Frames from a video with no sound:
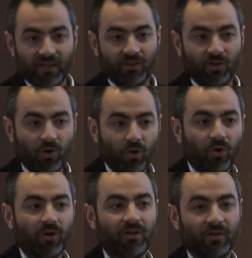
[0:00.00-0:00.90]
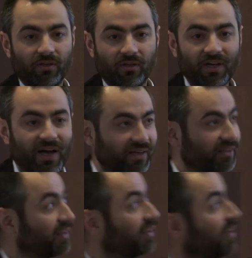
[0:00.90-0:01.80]
the whole
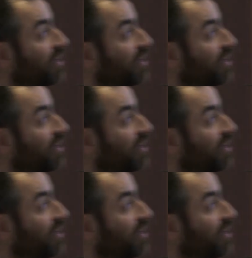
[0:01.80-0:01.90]
garden.